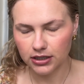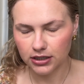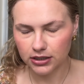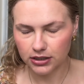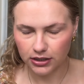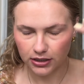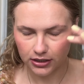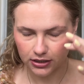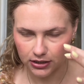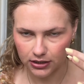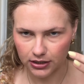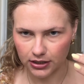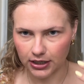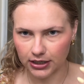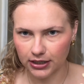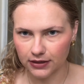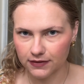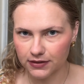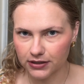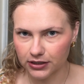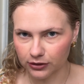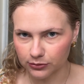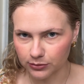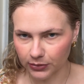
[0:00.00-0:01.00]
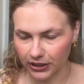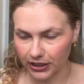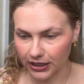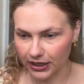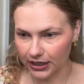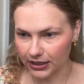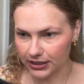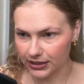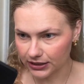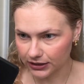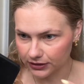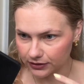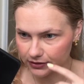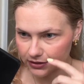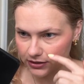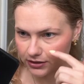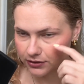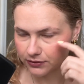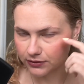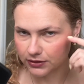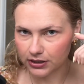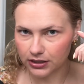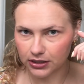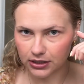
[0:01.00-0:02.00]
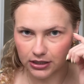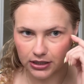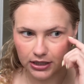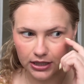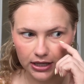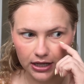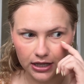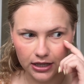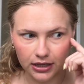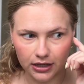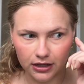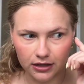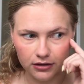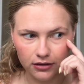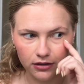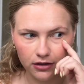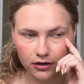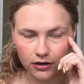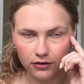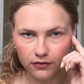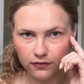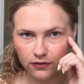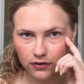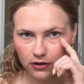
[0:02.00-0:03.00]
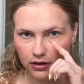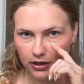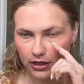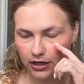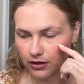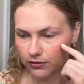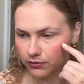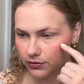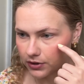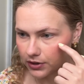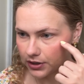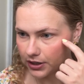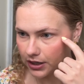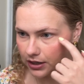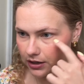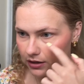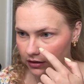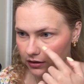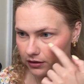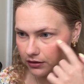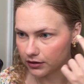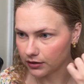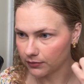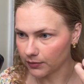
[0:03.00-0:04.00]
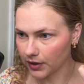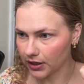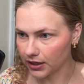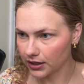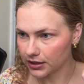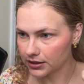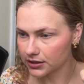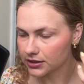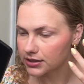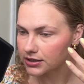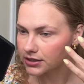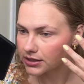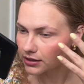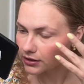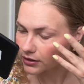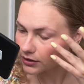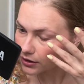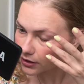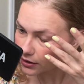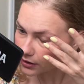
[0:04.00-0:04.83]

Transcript: and kind of tilt my head down so none of that glitter fallout will get on my concealer.